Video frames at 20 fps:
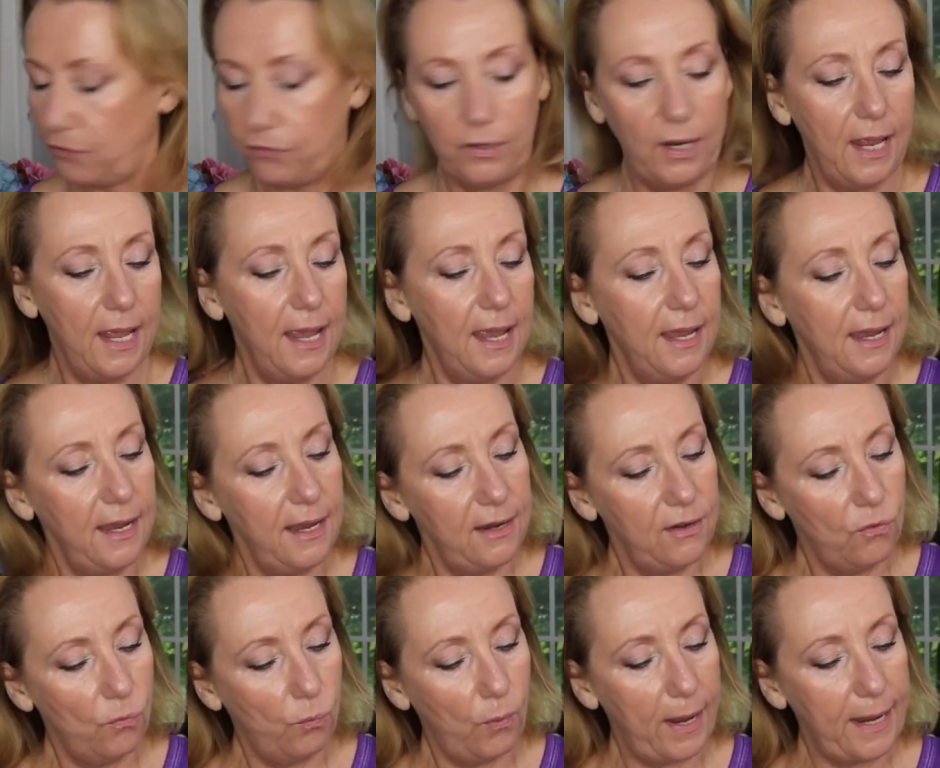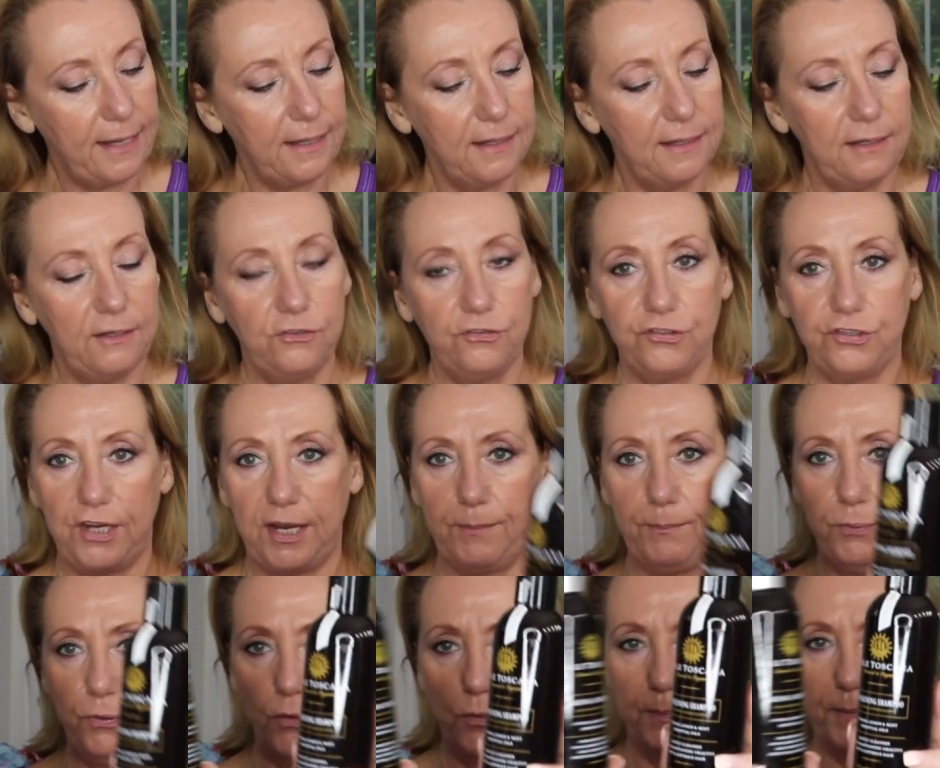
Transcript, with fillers: or an awakening shampoo.